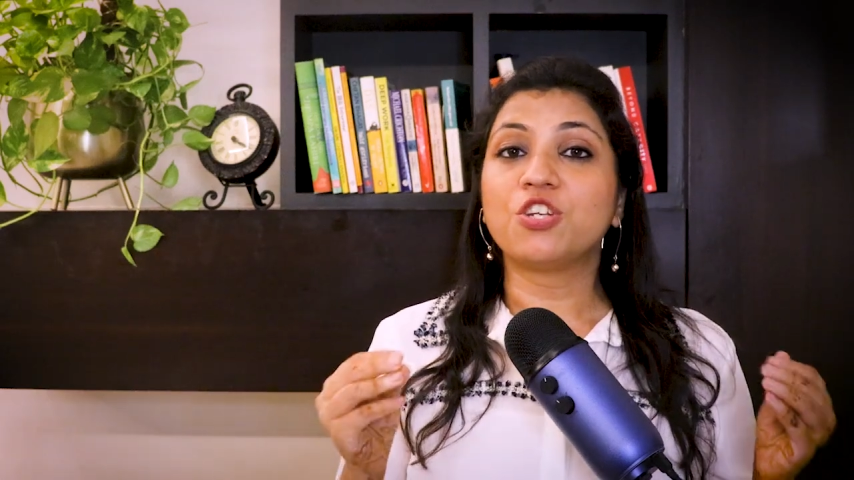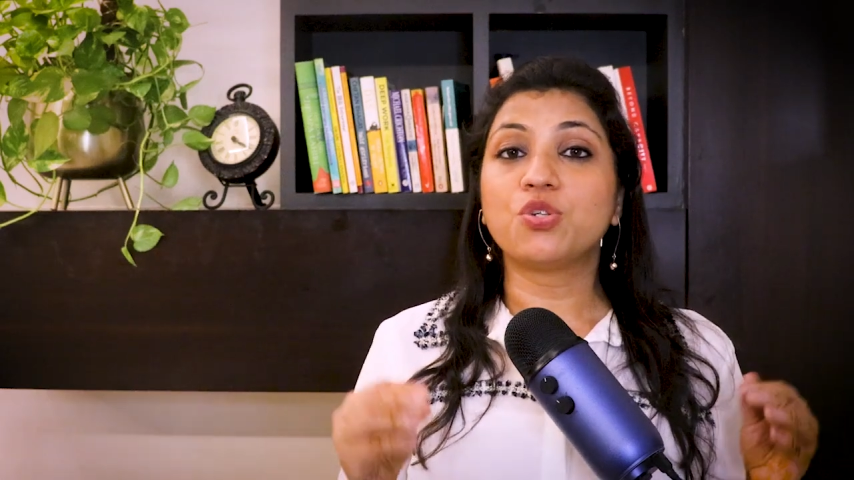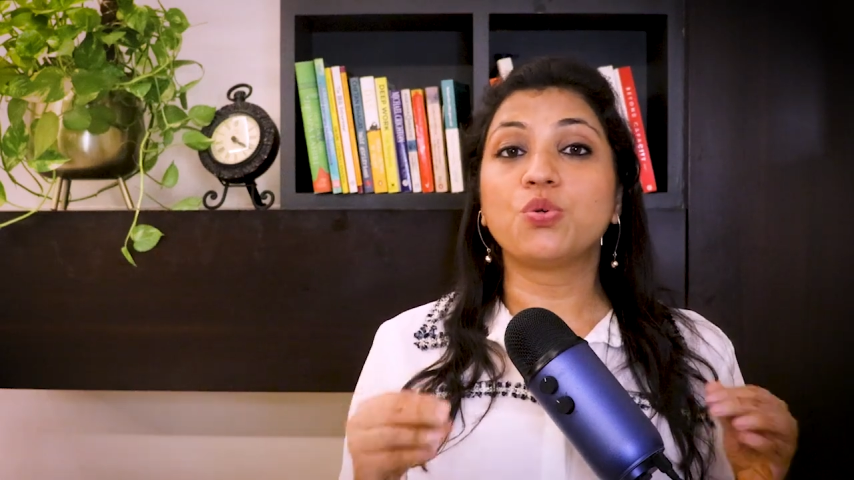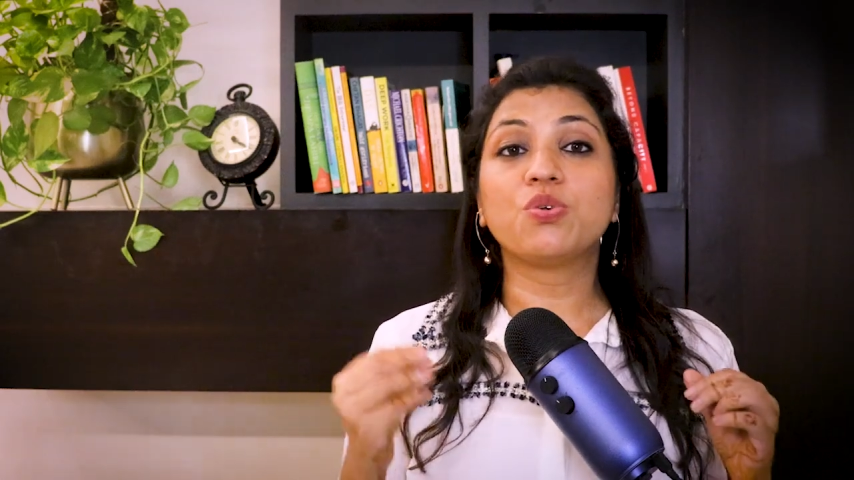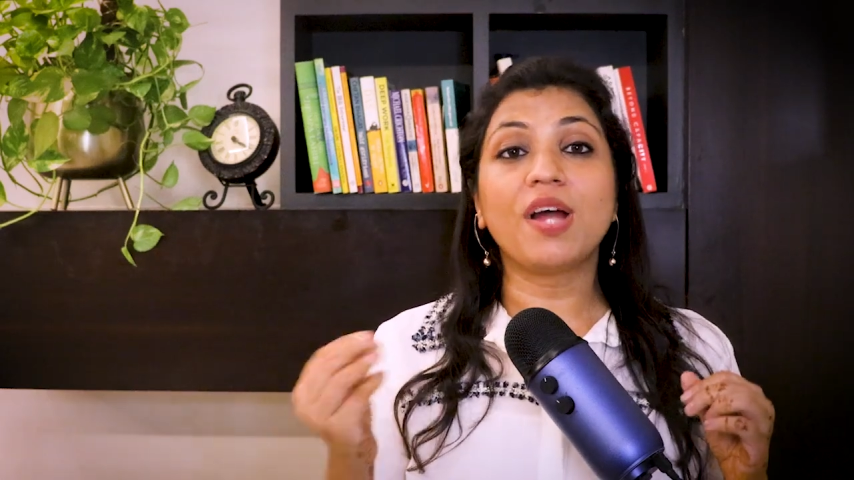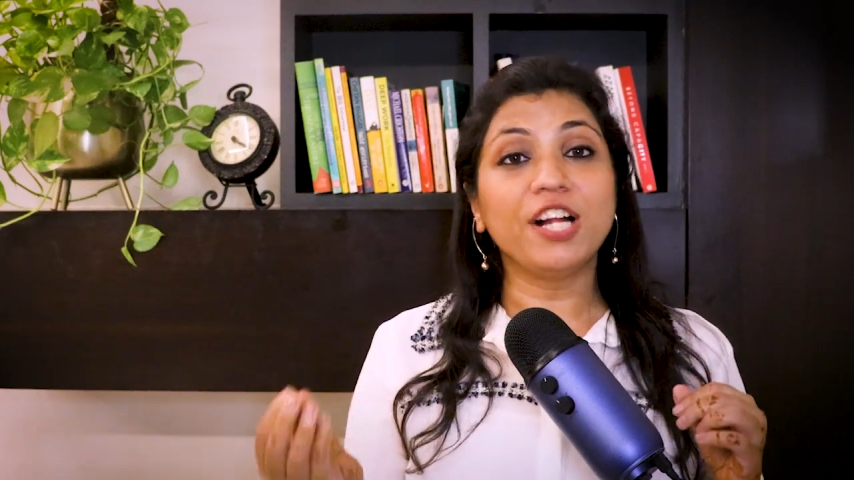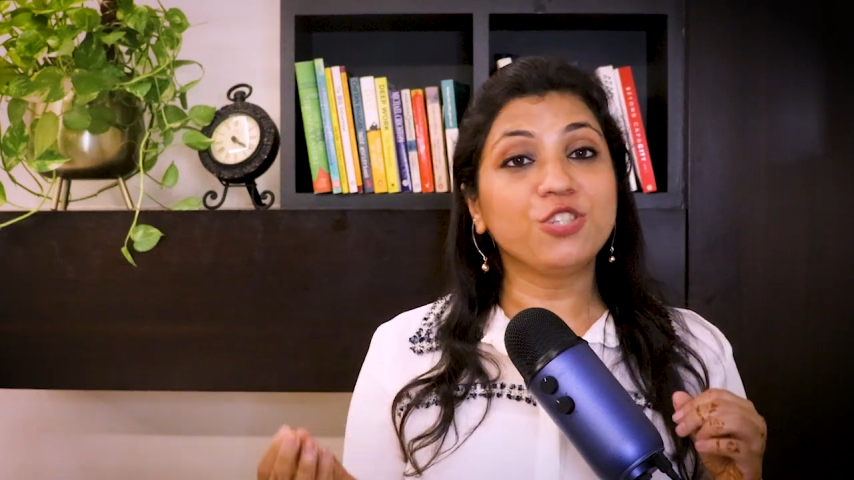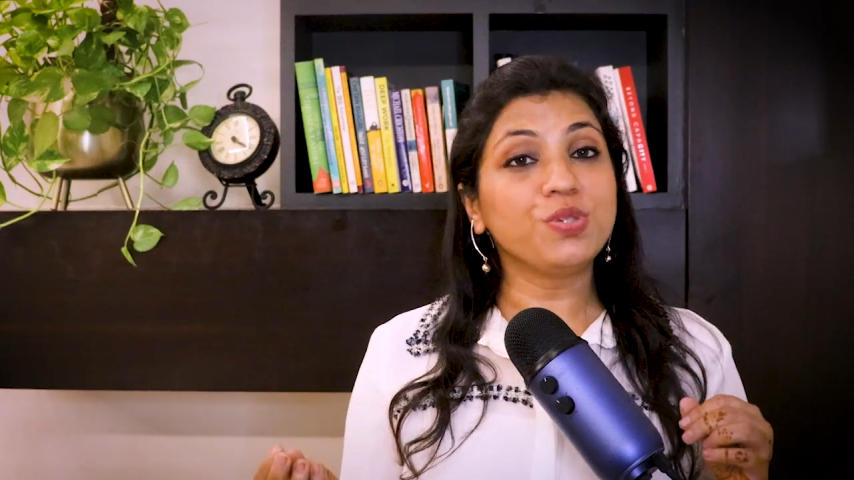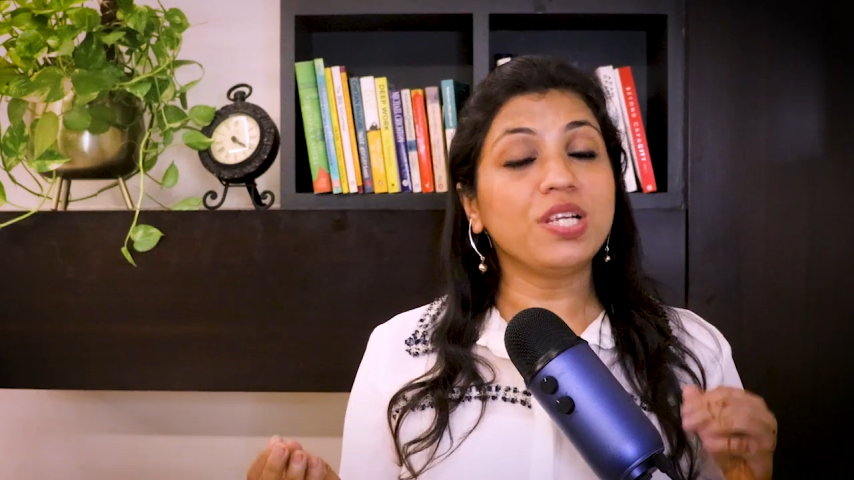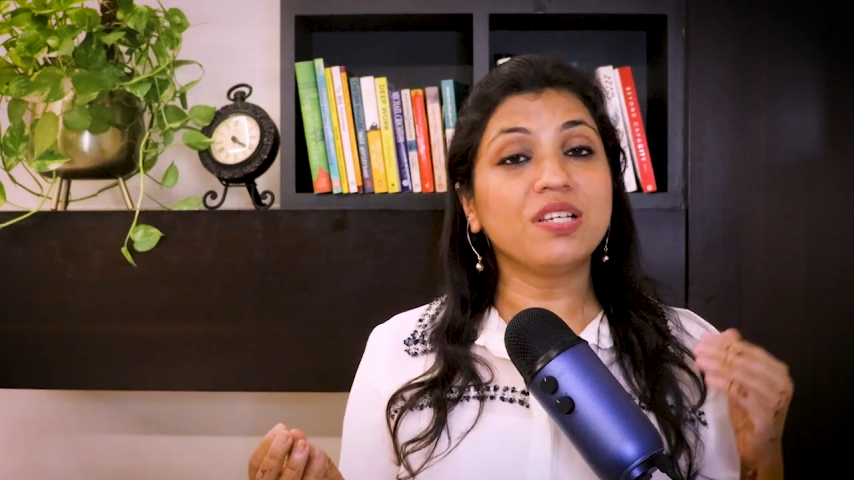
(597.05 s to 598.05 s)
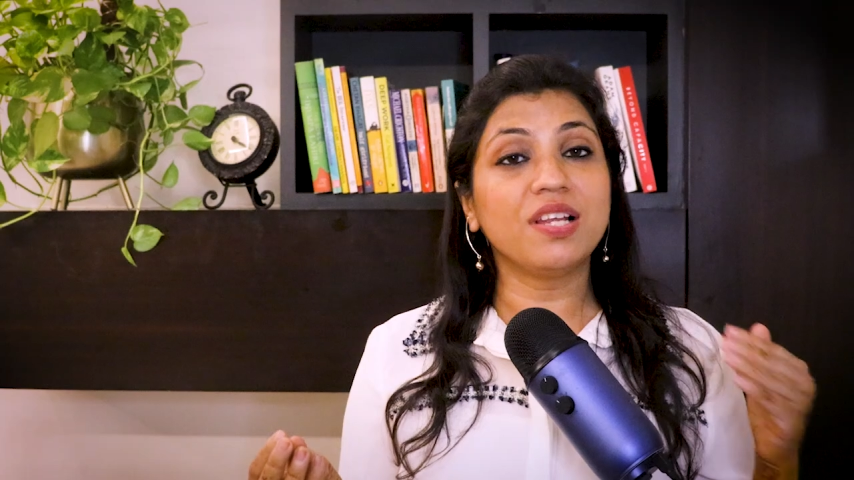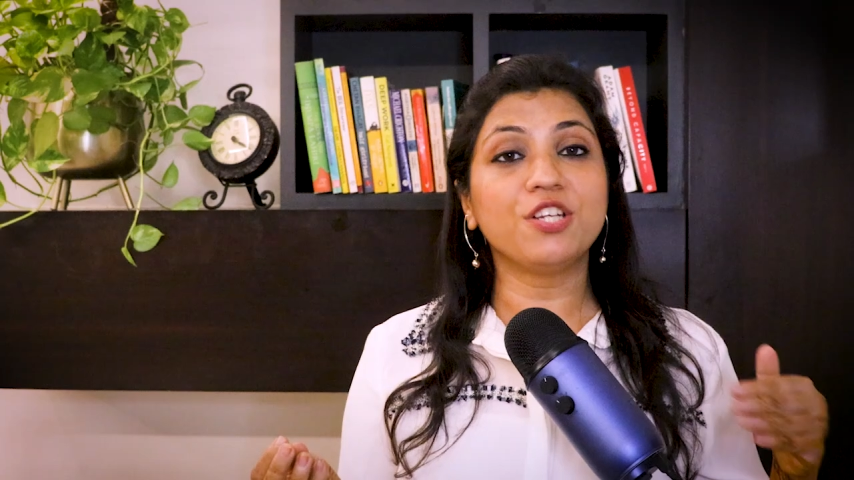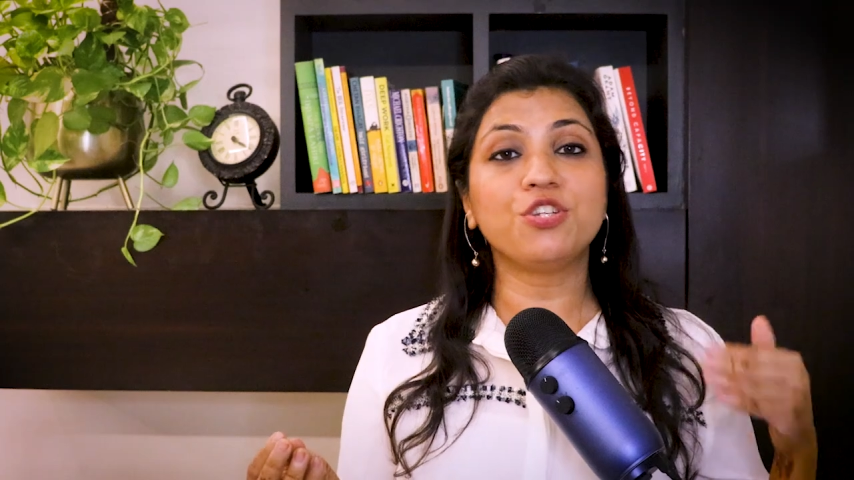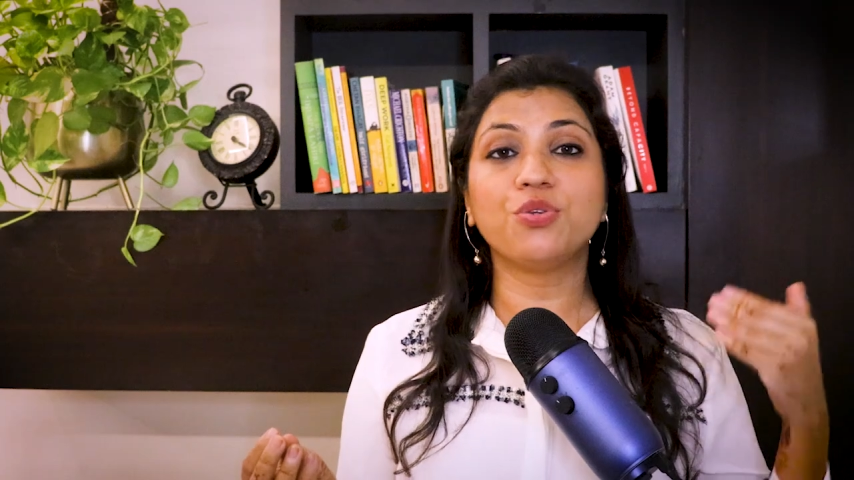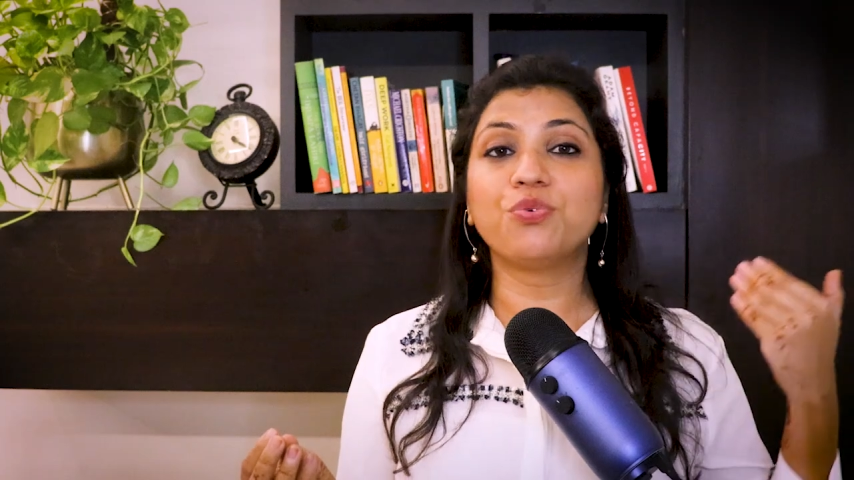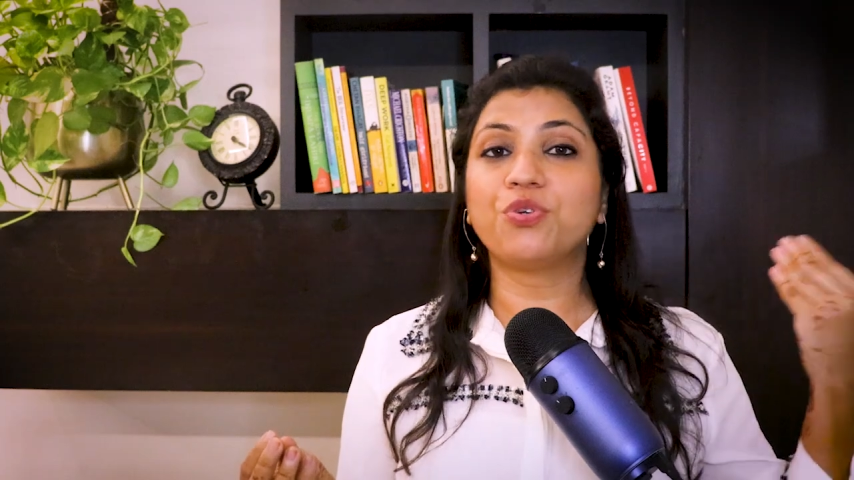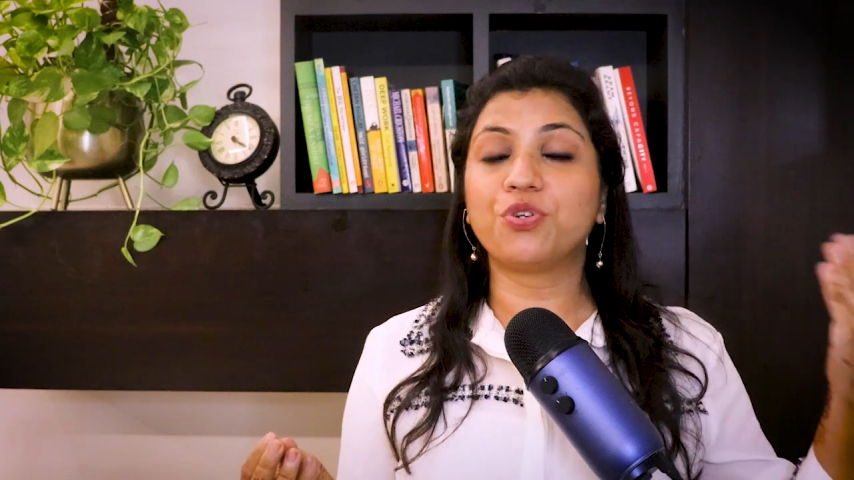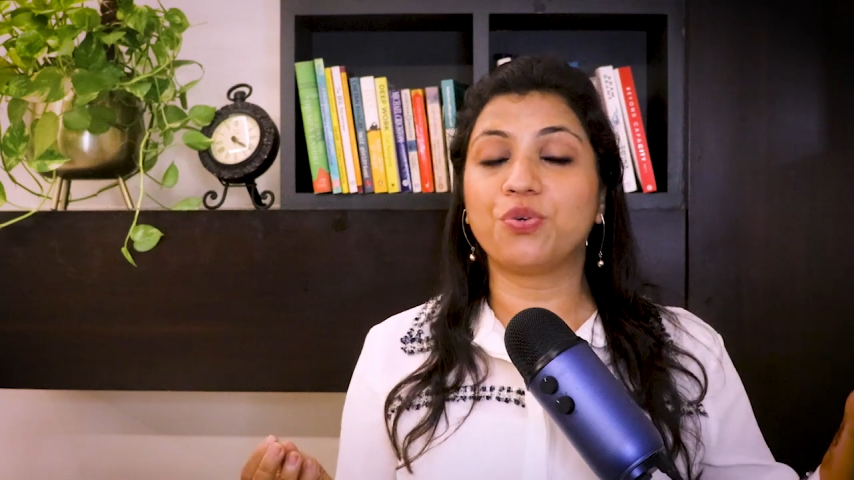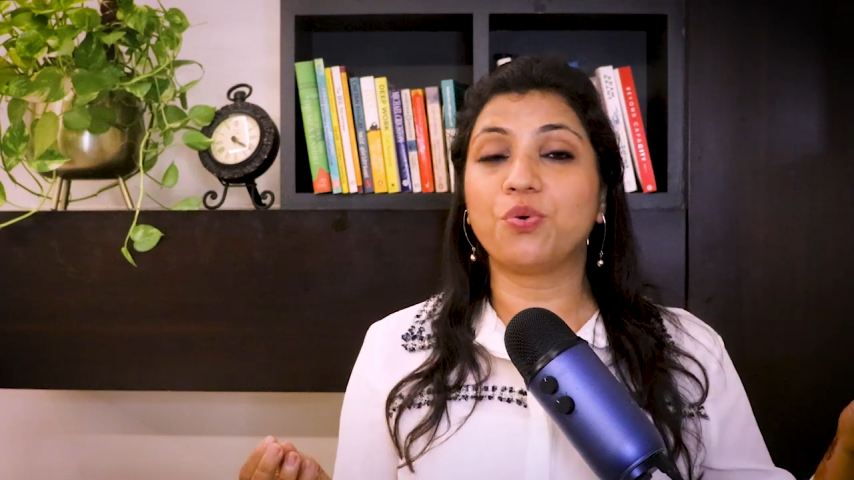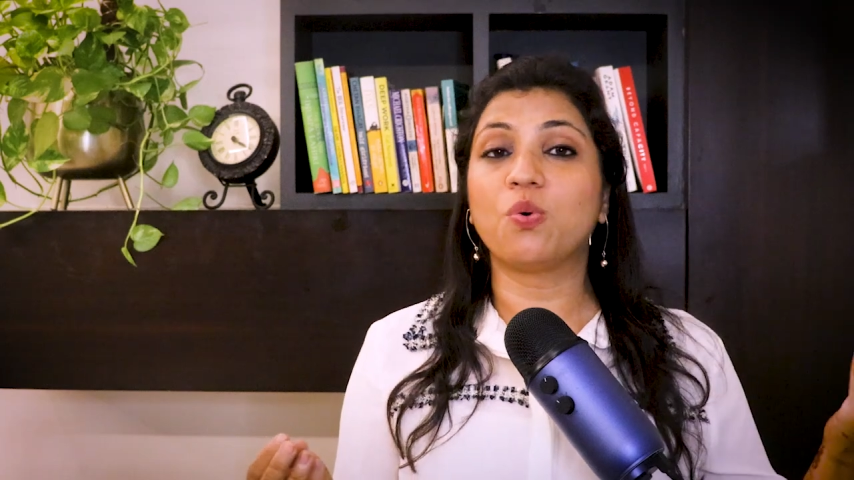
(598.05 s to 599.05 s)
to gradually let you
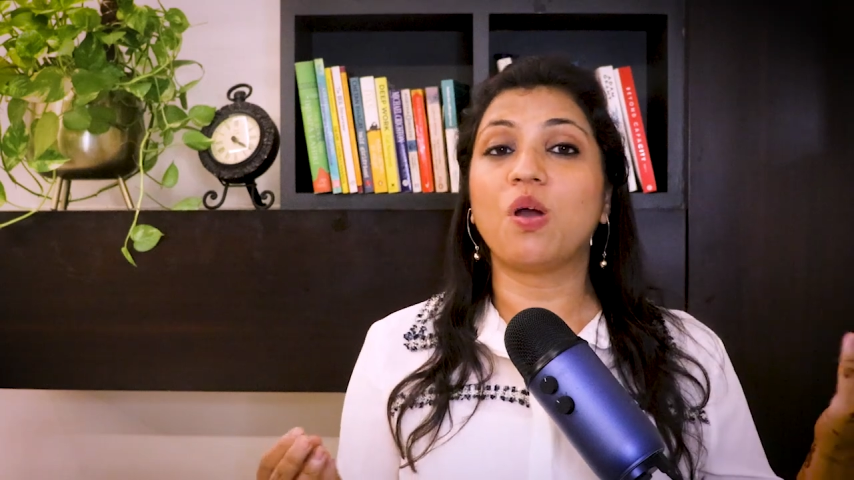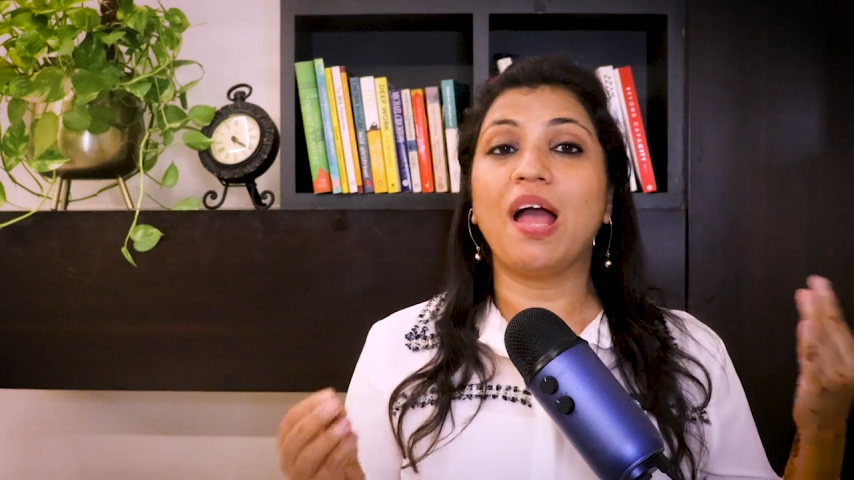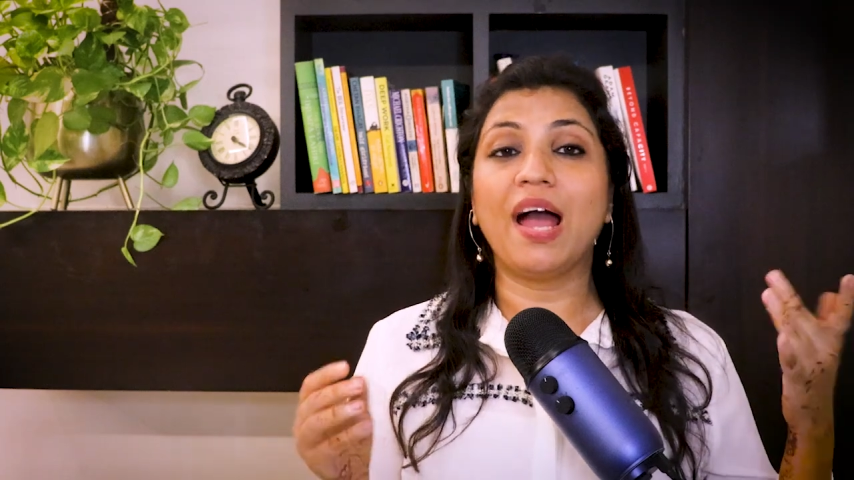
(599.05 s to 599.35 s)
grow